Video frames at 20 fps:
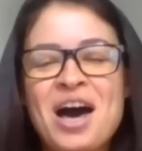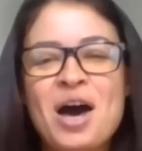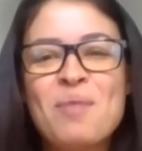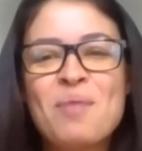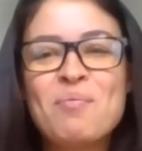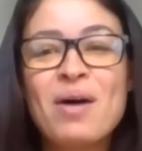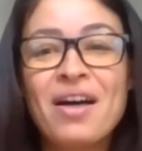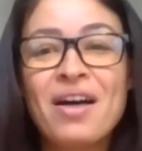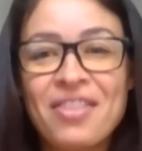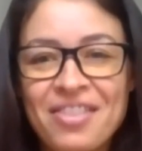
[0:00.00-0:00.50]
A
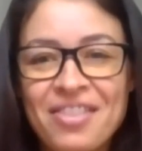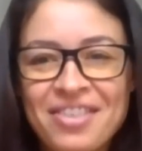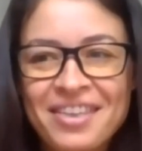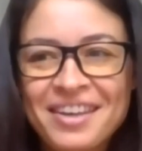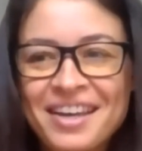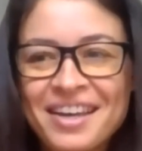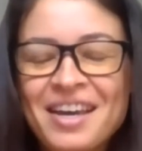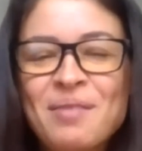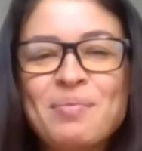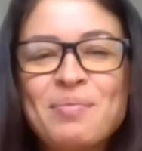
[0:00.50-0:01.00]
month,
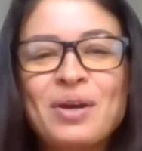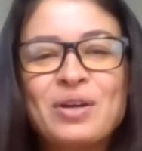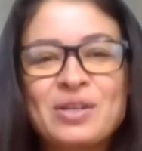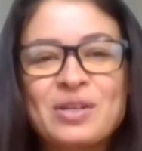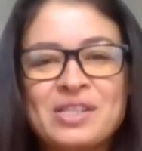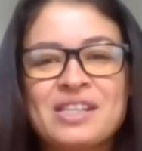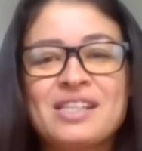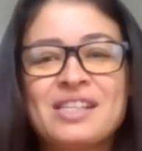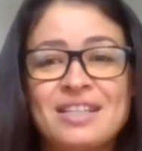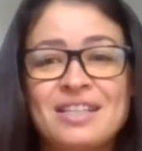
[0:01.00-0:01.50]

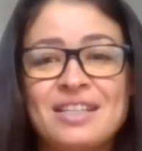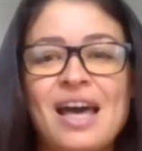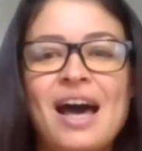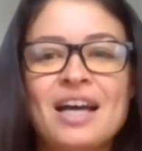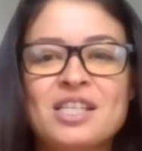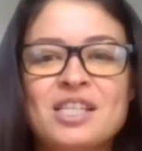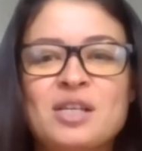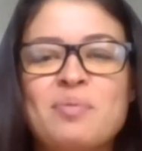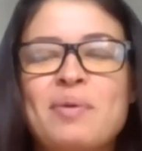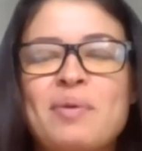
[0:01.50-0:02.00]
because it's a
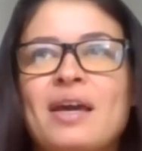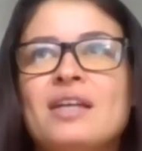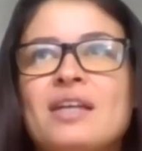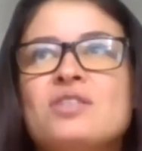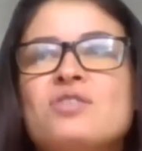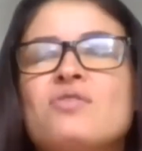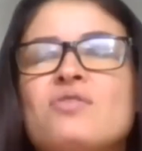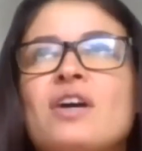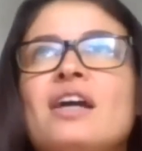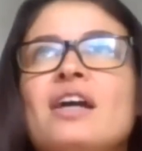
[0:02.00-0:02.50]

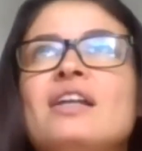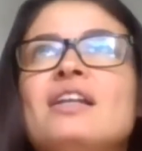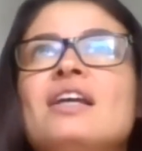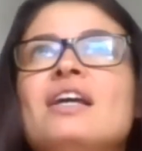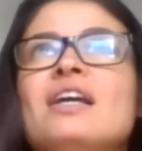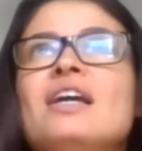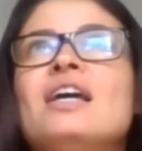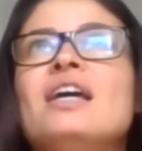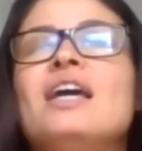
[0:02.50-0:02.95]
task-based, right?